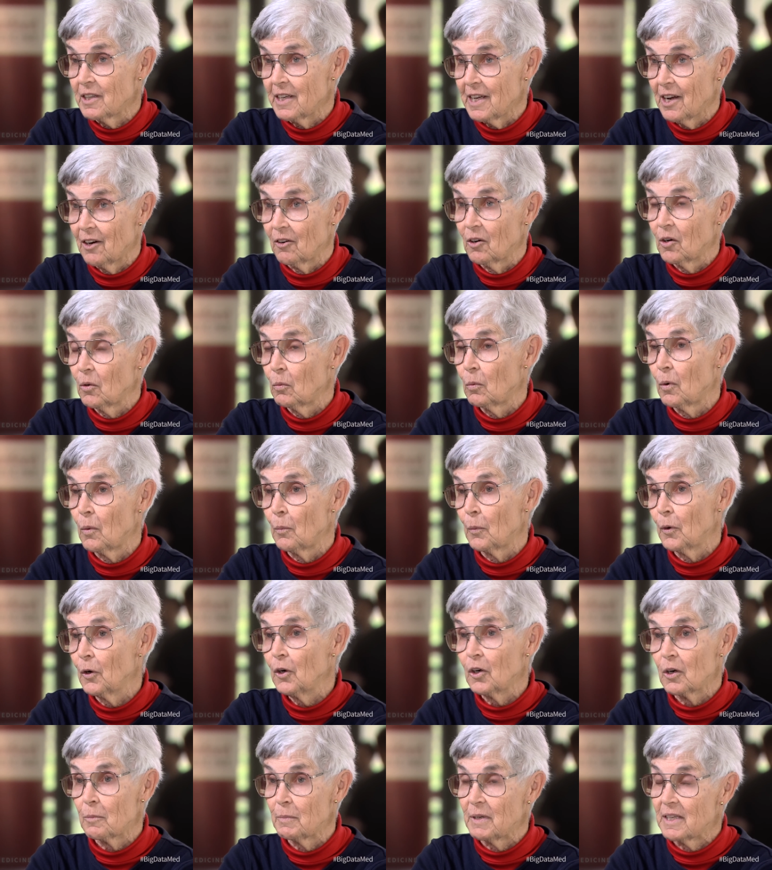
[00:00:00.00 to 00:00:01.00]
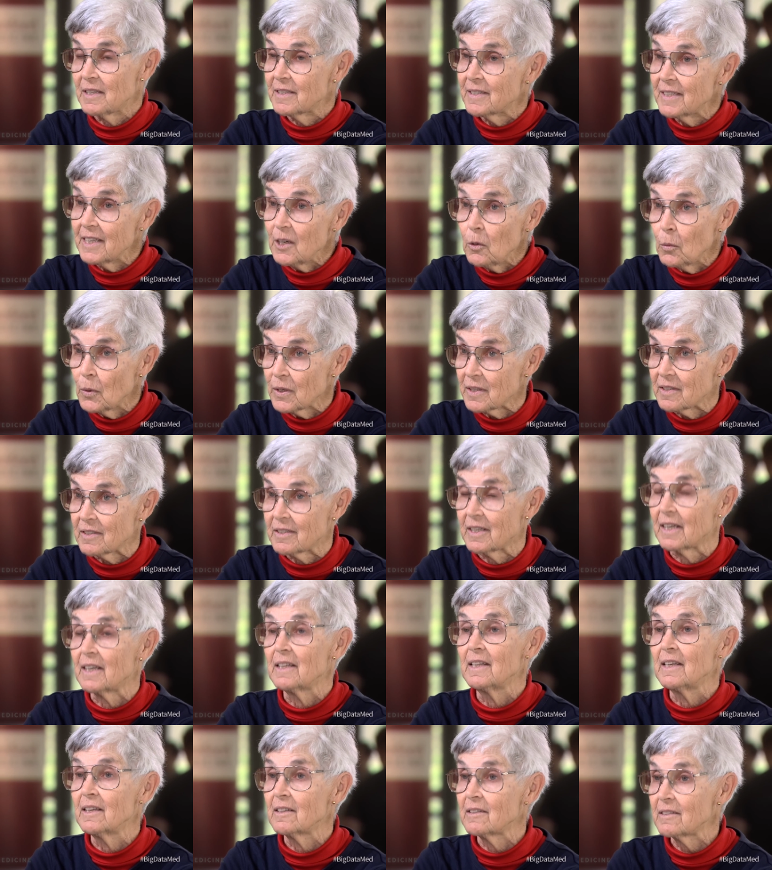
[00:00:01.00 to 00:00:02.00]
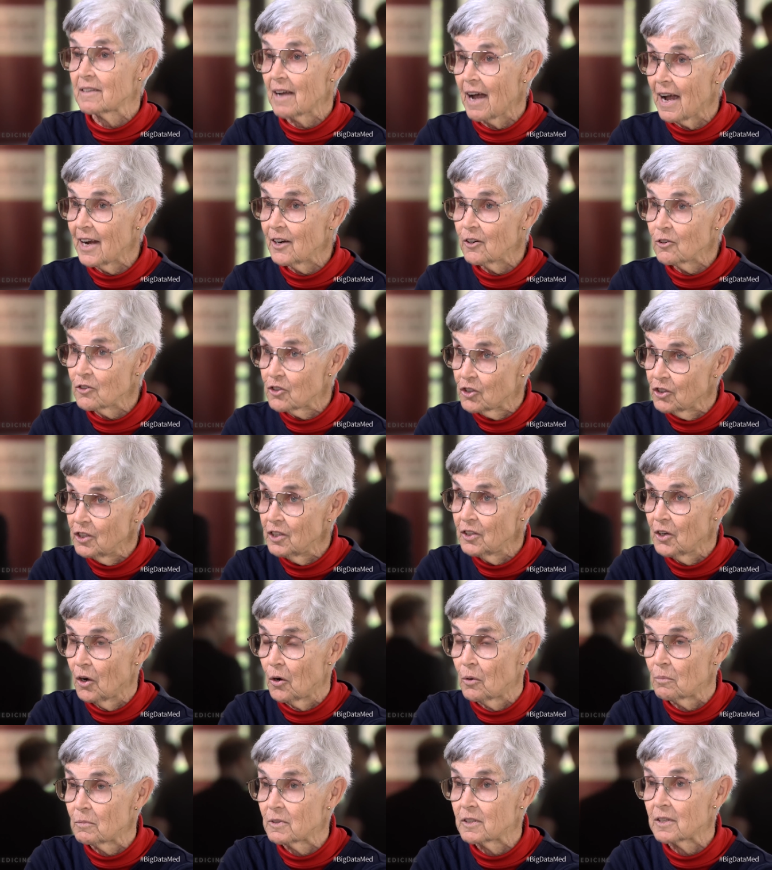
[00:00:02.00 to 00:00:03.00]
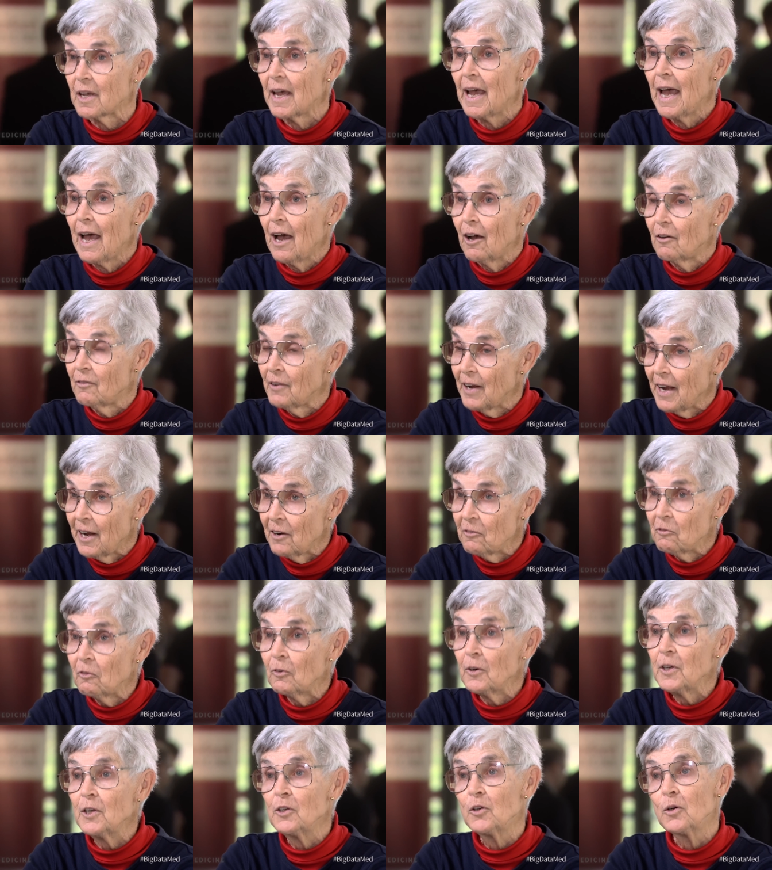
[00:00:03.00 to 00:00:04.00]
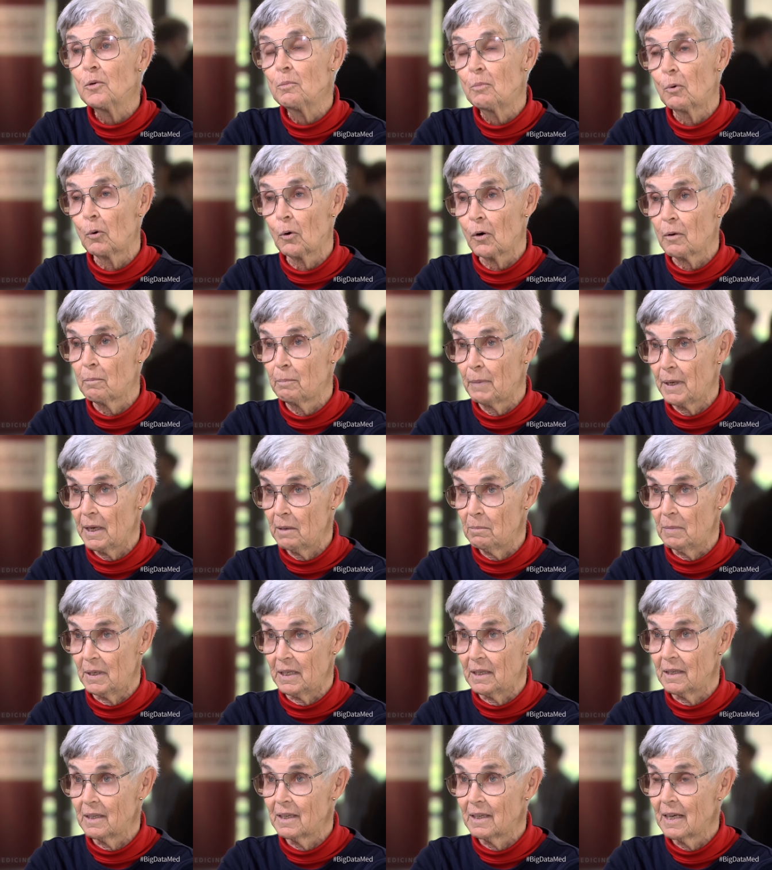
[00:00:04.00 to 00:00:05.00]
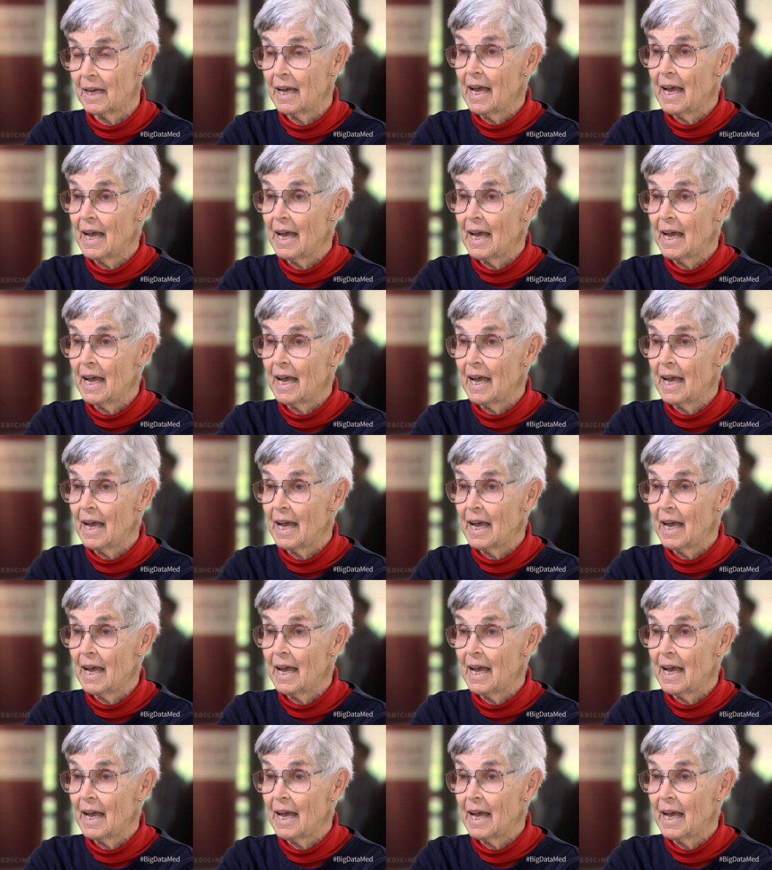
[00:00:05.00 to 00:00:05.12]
the era when we're going to be sequencing the entire genomes of every newborn baby.